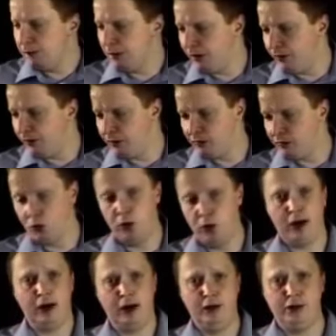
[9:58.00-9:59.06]
But this
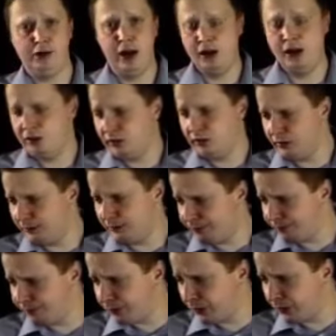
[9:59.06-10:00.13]
quickly changes.
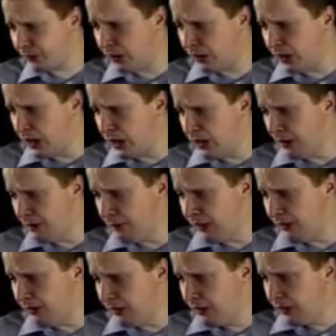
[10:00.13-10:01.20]
I
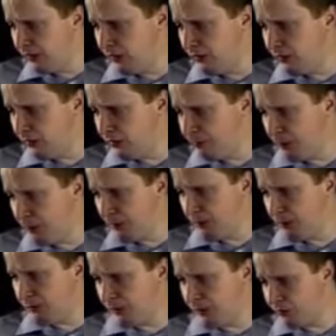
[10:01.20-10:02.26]
mean, this is probably
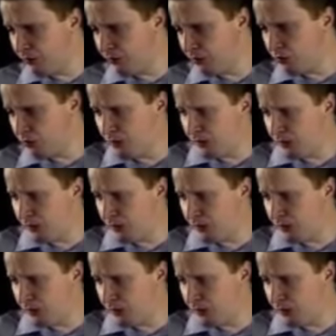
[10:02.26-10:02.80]
one of the most critical